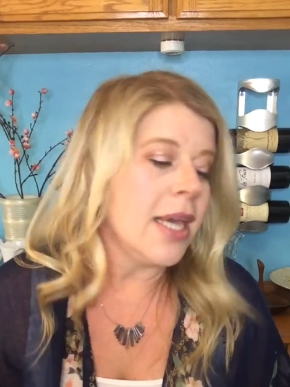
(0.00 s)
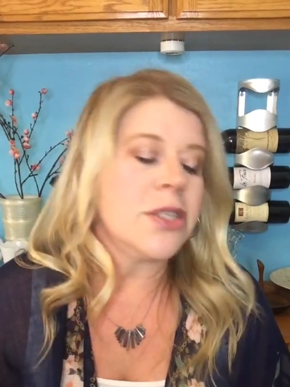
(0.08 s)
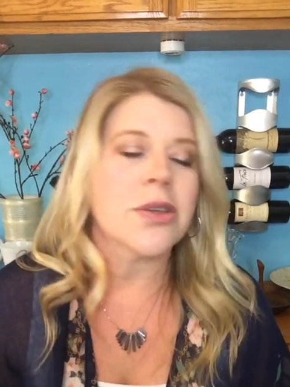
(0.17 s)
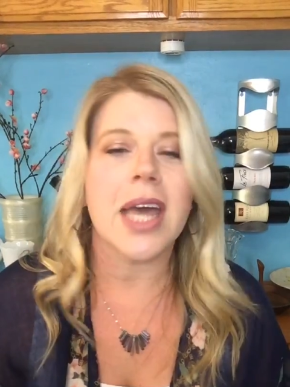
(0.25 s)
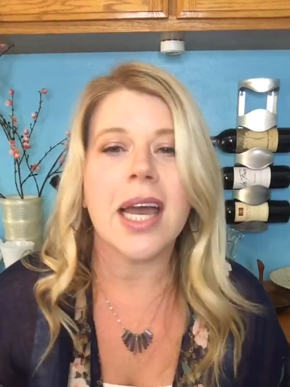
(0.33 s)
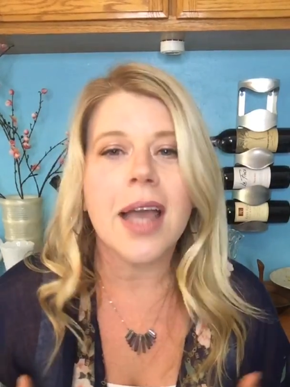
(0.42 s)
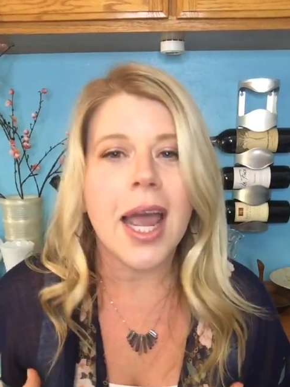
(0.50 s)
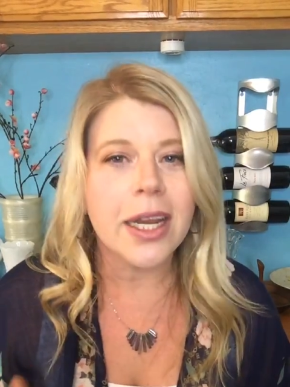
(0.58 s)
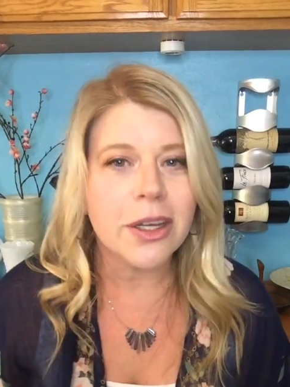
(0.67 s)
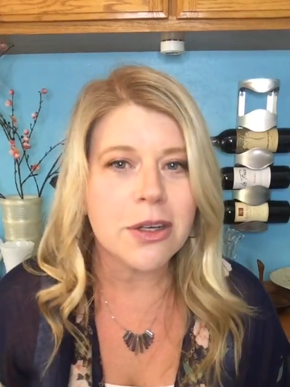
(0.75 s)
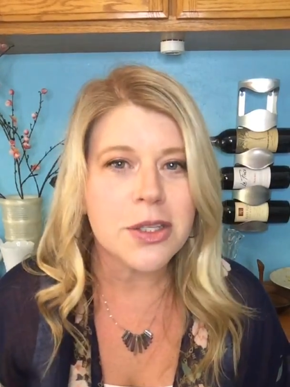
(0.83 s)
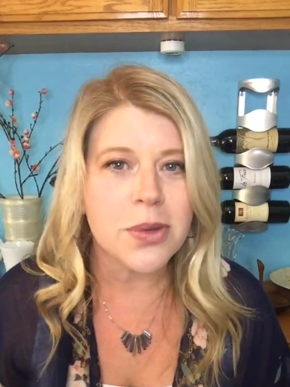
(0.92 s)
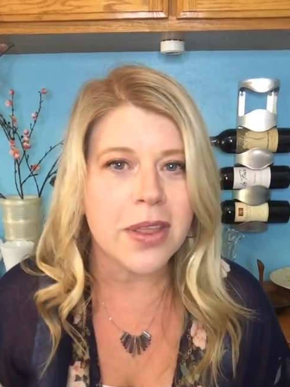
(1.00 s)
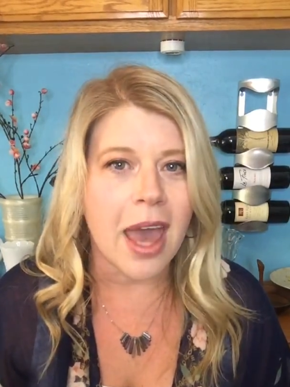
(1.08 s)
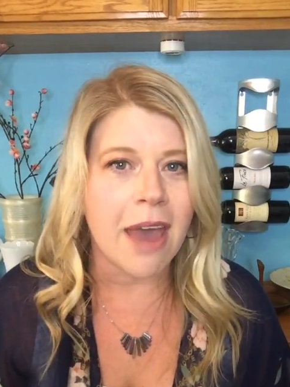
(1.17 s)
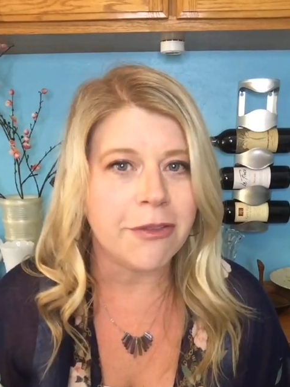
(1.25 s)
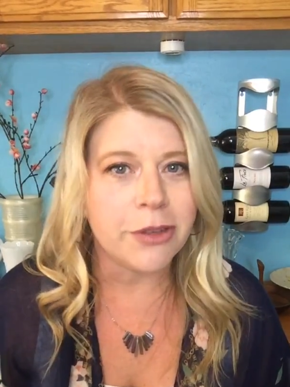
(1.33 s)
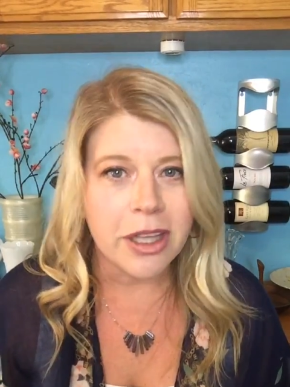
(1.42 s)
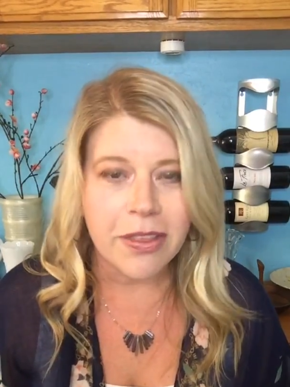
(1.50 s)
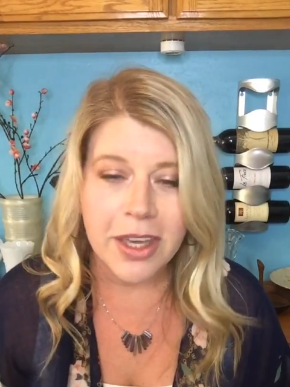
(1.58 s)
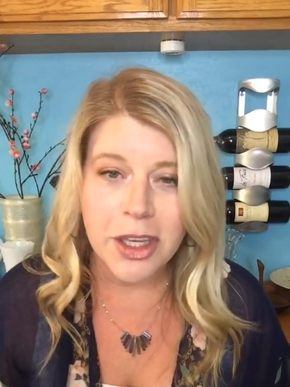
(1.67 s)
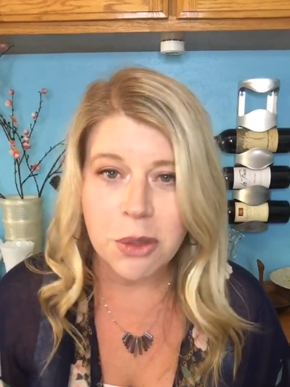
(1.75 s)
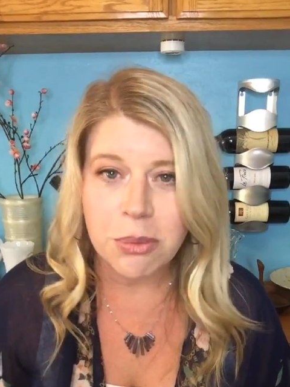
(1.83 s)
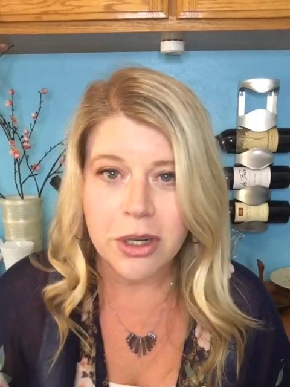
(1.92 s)
So that kind of goes with
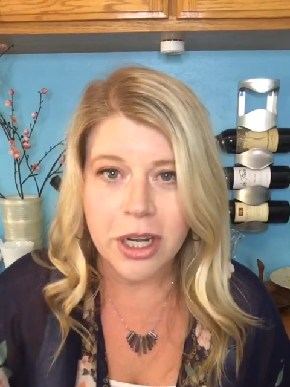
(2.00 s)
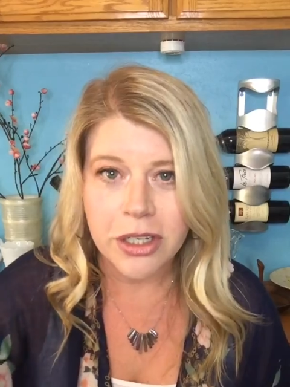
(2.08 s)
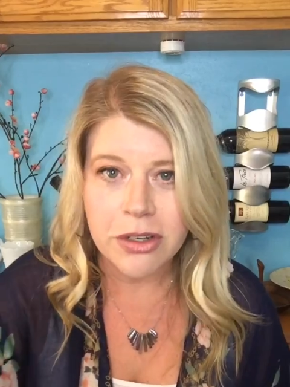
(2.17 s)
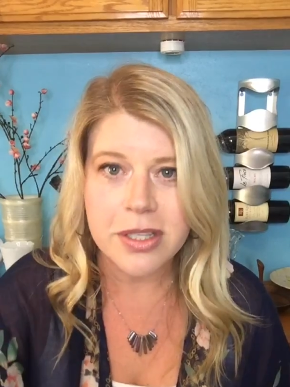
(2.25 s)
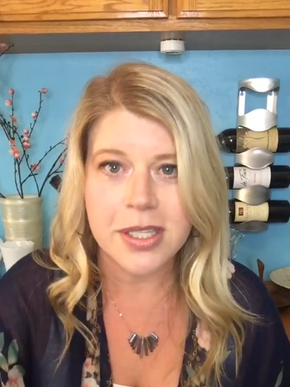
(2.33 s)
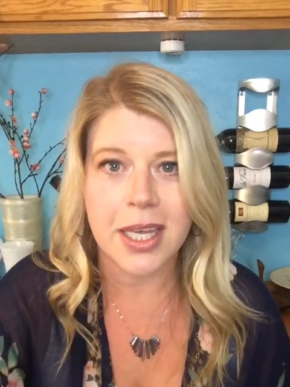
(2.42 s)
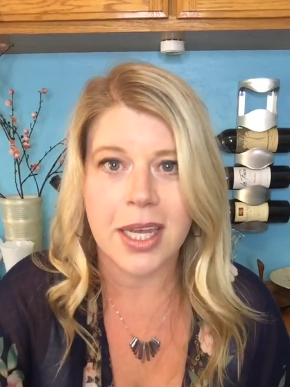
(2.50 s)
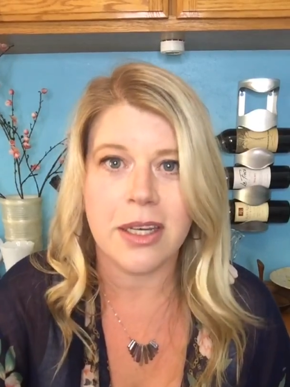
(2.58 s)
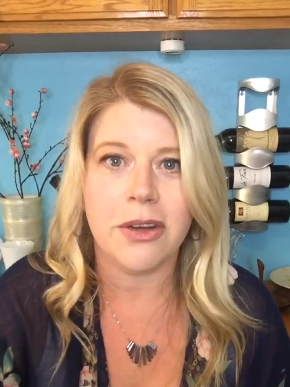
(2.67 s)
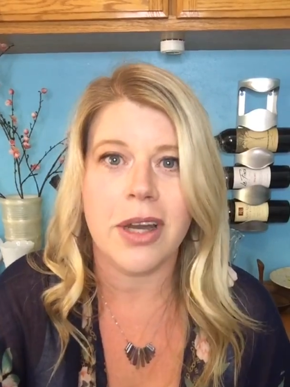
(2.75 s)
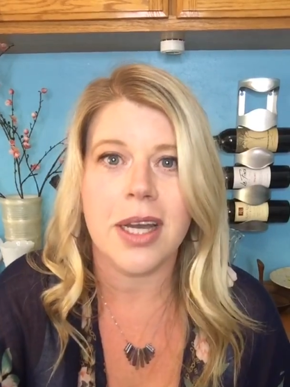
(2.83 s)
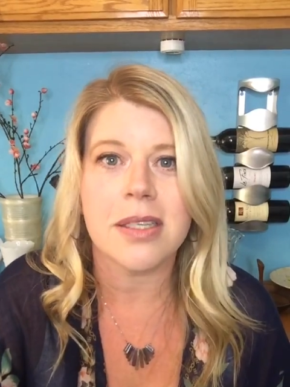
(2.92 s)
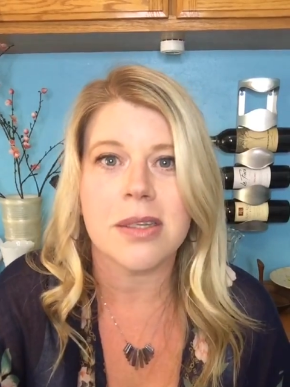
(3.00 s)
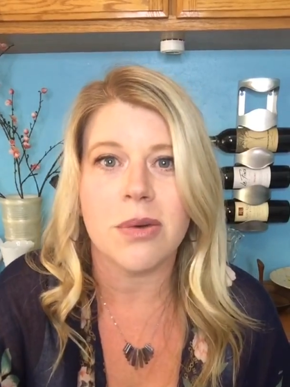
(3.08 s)
everything you put on your skin, you guys.